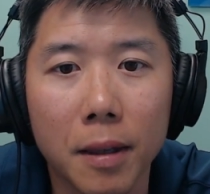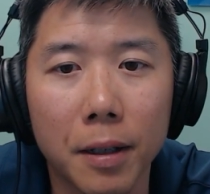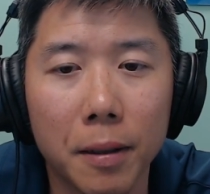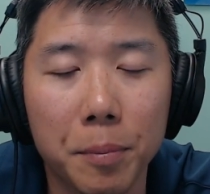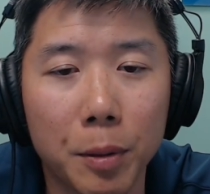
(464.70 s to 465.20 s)

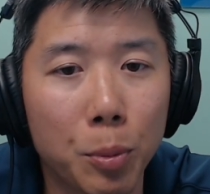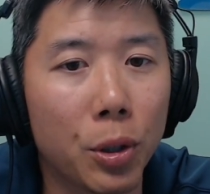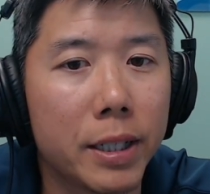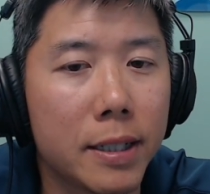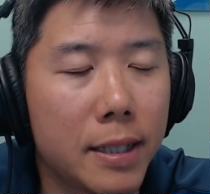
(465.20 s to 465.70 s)
Uh, but my
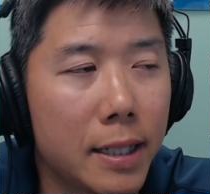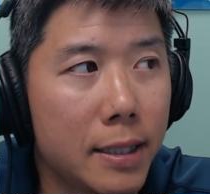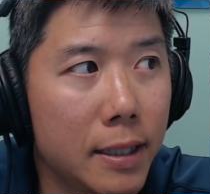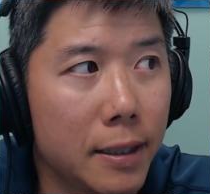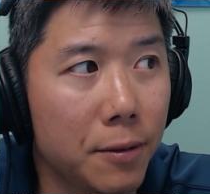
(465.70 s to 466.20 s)
point is
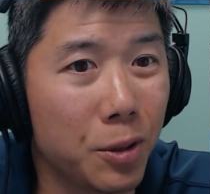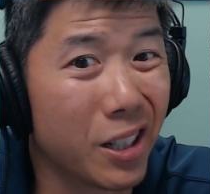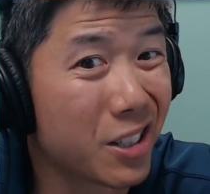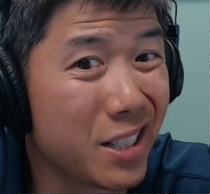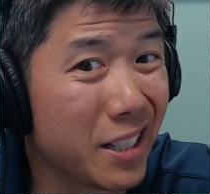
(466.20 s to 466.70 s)
that uh, we
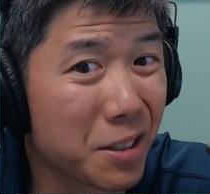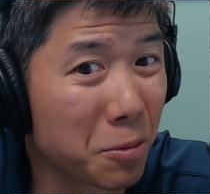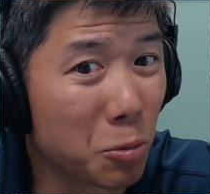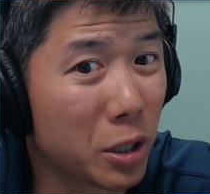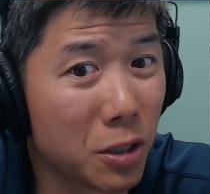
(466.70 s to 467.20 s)
are seeing
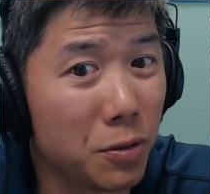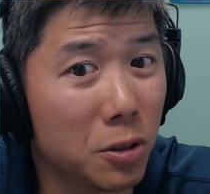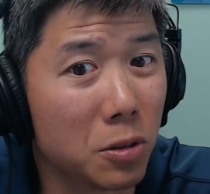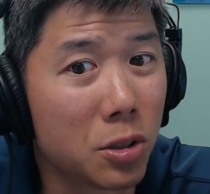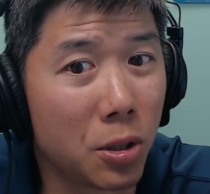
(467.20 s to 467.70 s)
some
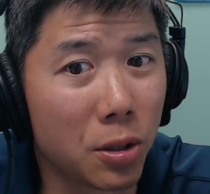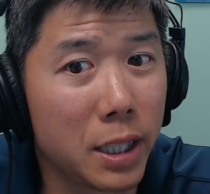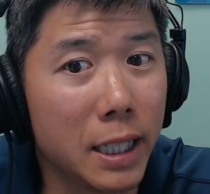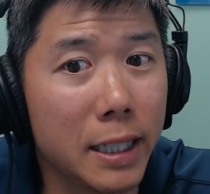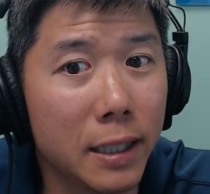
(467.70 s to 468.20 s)
wonderful
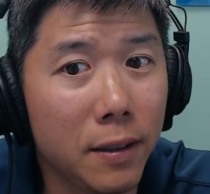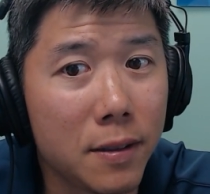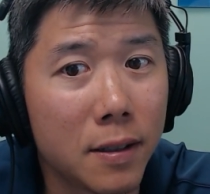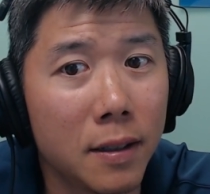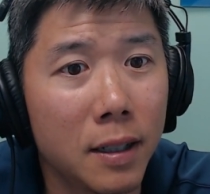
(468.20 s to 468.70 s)
turnkey
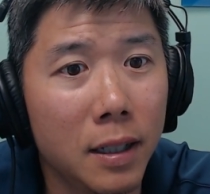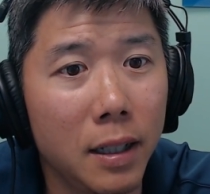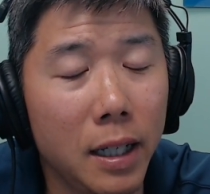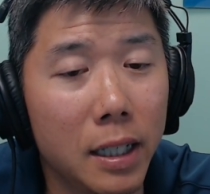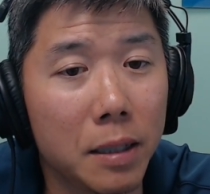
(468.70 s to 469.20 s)
deals
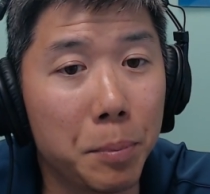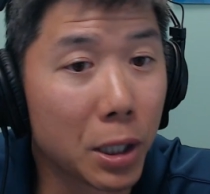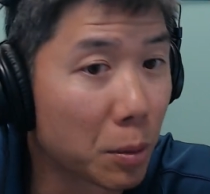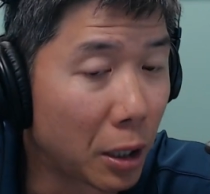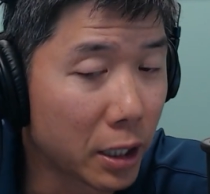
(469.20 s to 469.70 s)
in
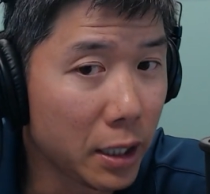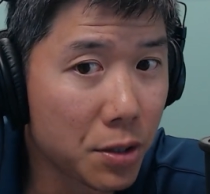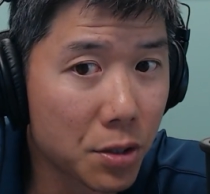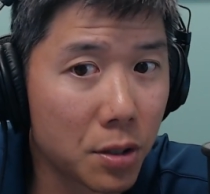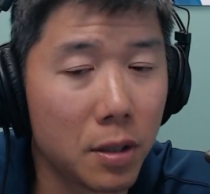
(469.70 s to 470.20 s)
bigger
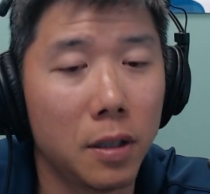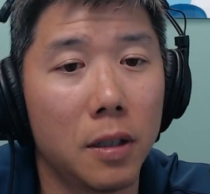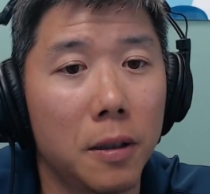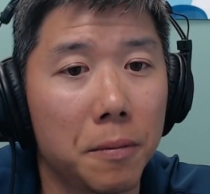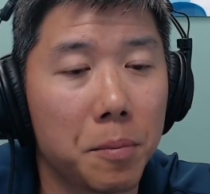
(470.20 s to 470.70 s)
markets.
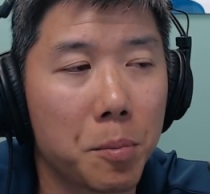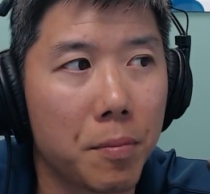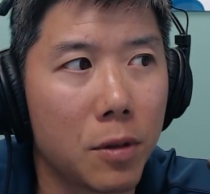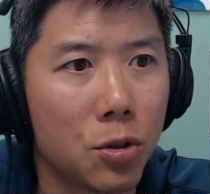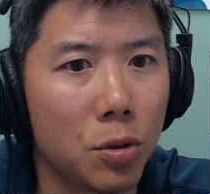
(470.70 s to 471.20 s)
Um,
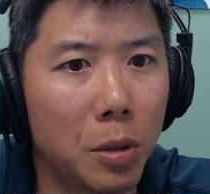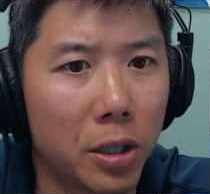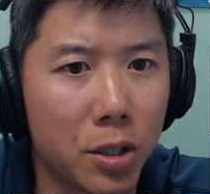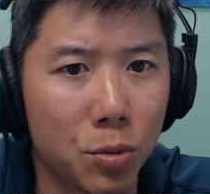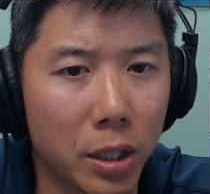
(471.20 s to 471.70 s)
so
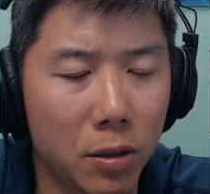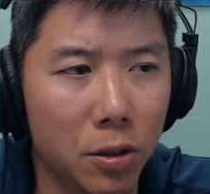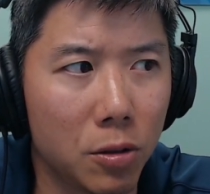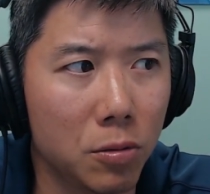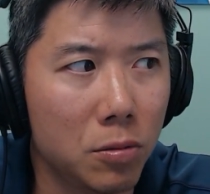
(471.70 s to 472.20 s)
markets with you
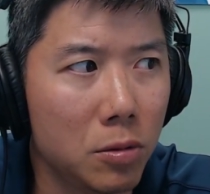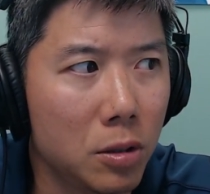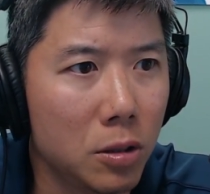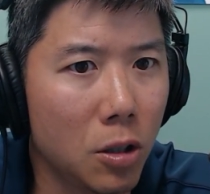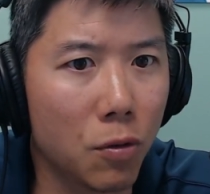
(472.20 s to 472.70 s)
know
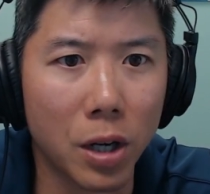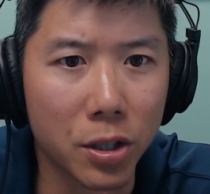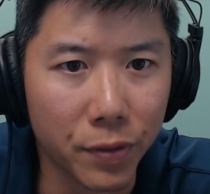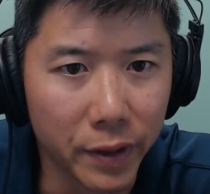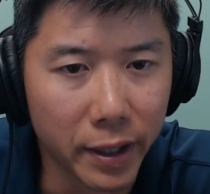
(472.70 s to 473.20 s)
over
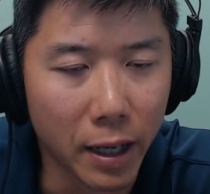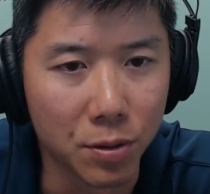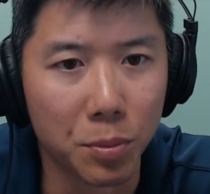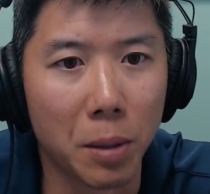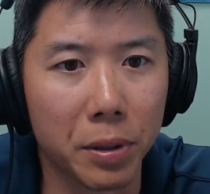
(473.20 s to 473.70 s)

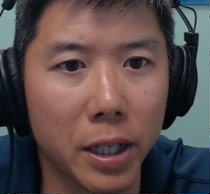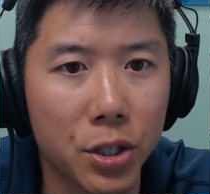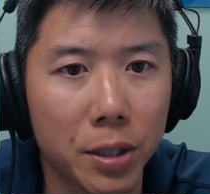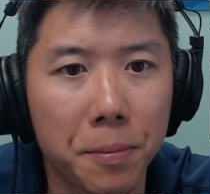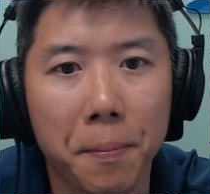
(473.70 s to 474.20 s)
150,000
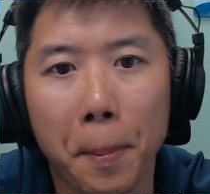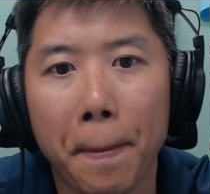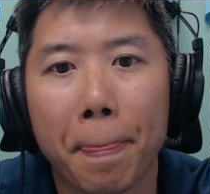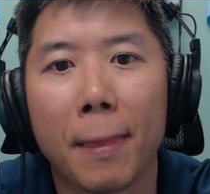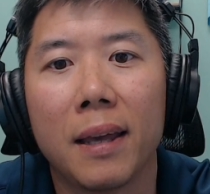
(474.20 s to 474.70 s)
population.
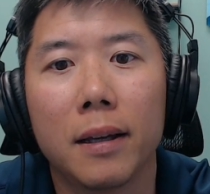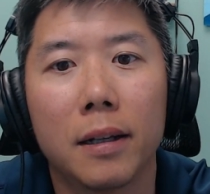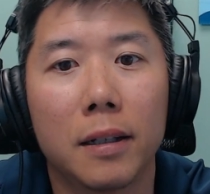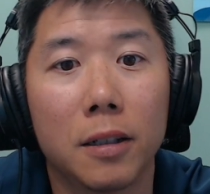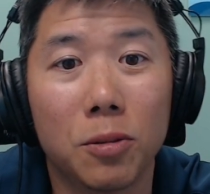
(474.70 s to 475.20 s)

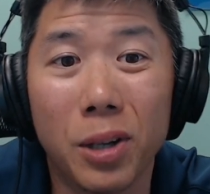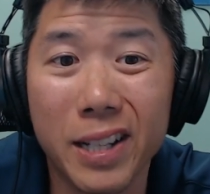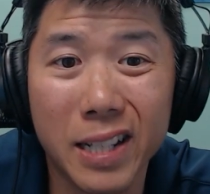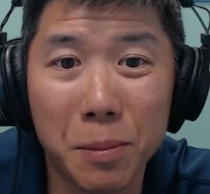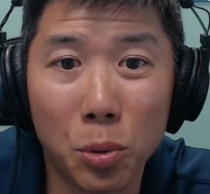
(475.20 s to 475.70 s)
Uh, why
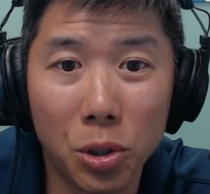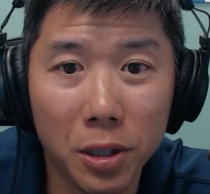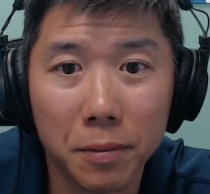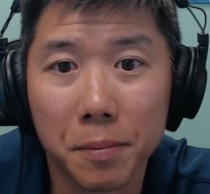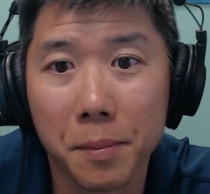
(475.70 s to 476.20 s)
is that important?